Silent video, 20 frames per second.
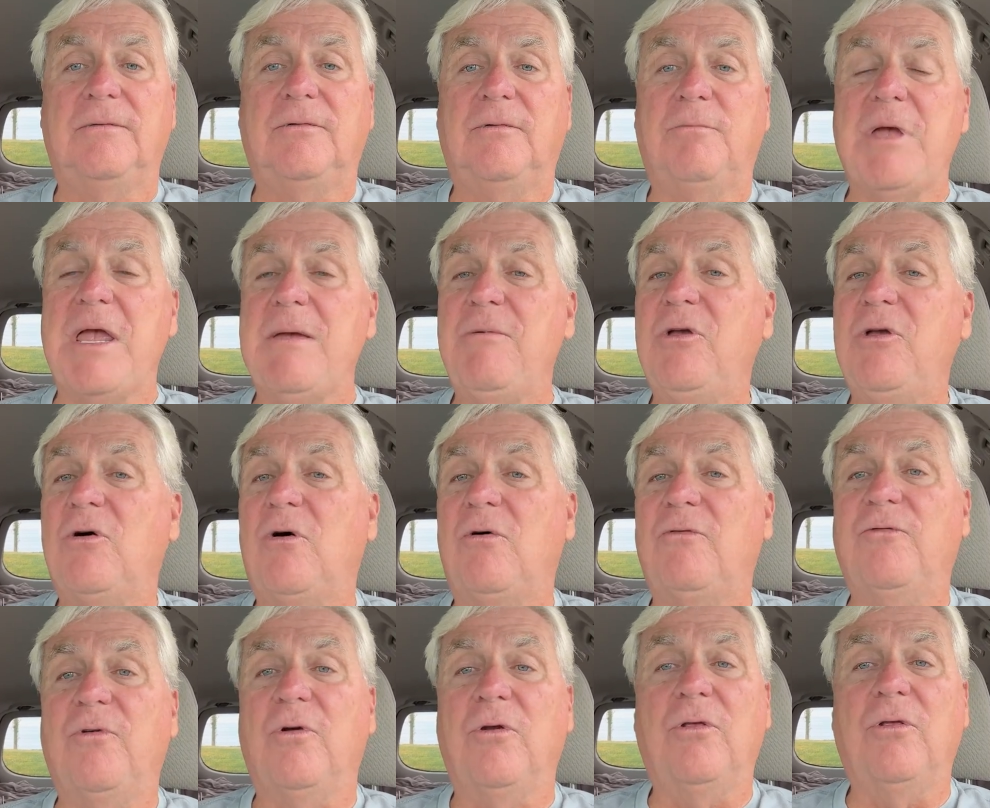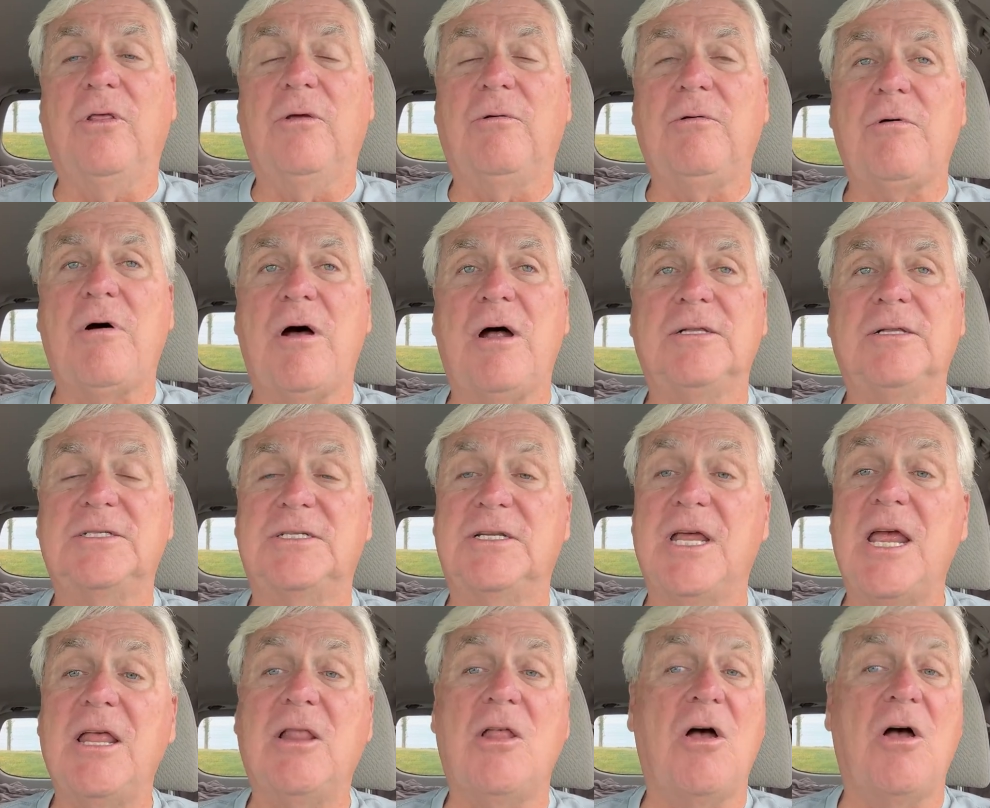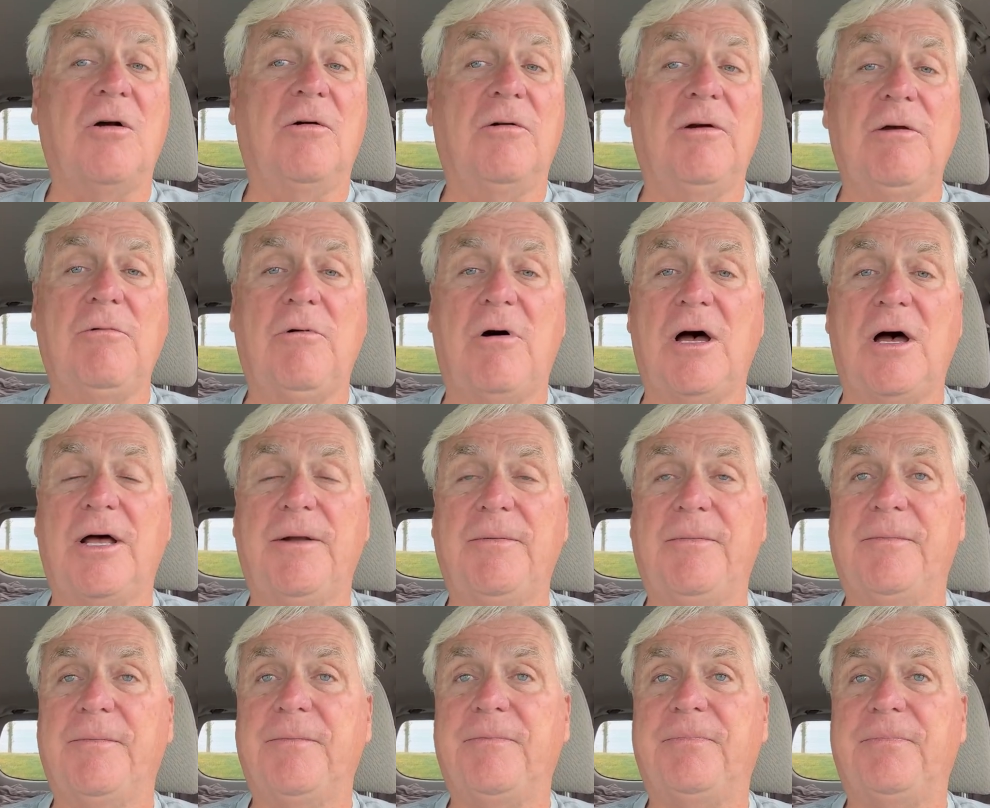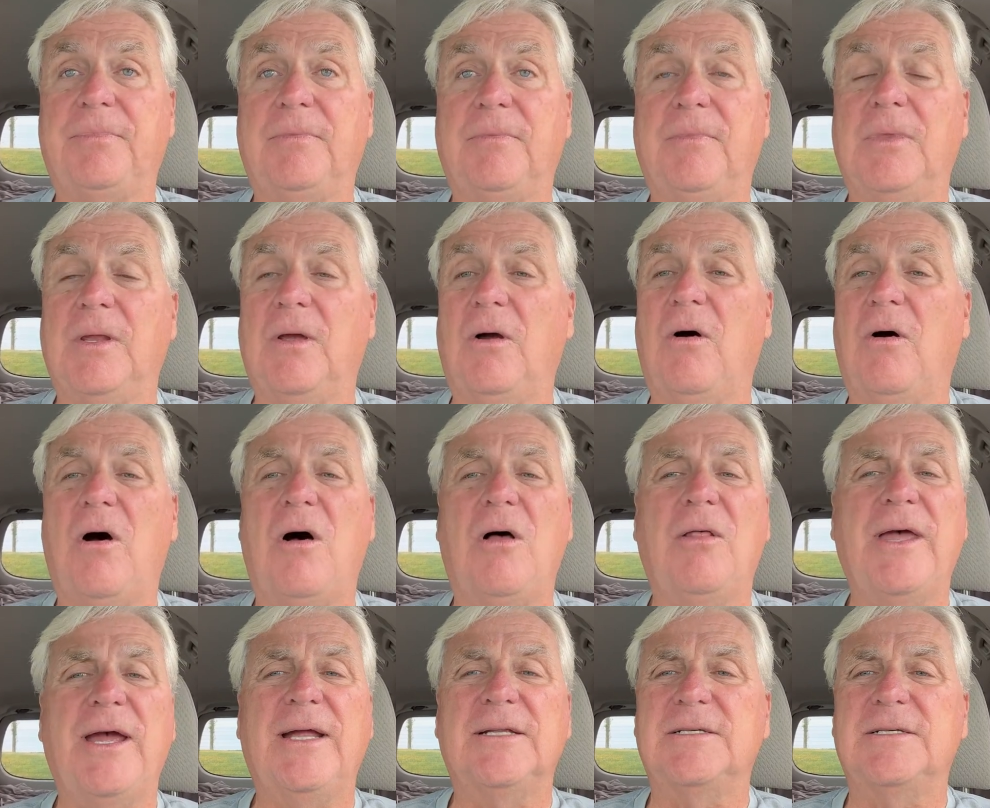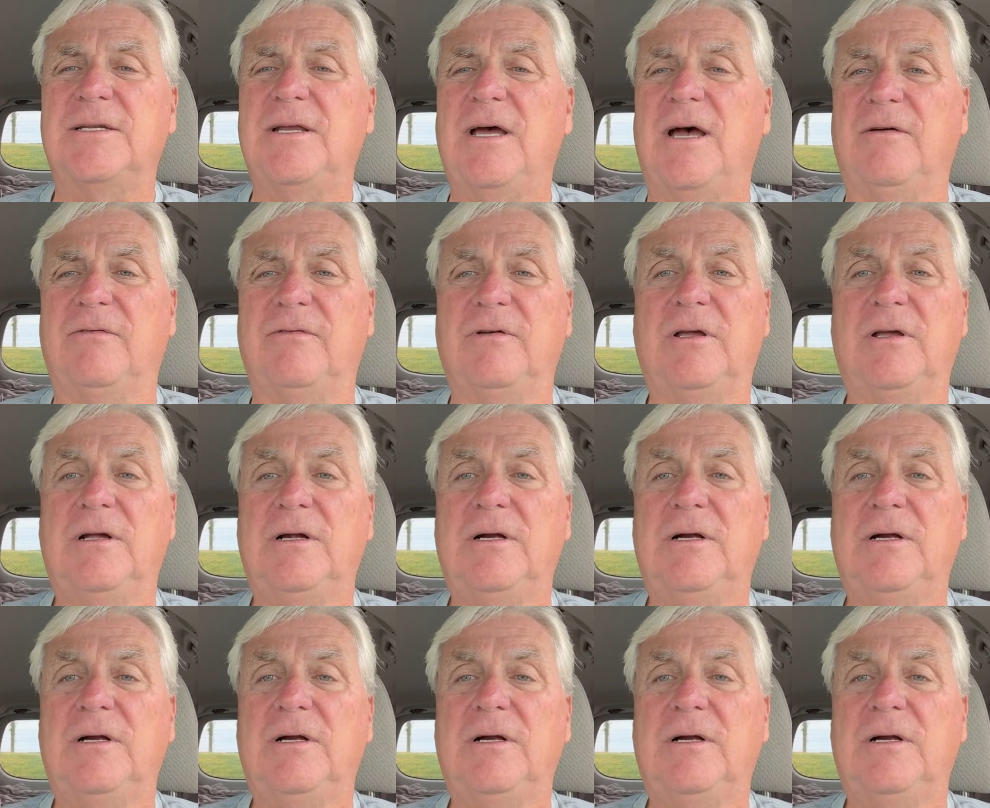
maybe go further than we want, stay longer we want, all that stuff.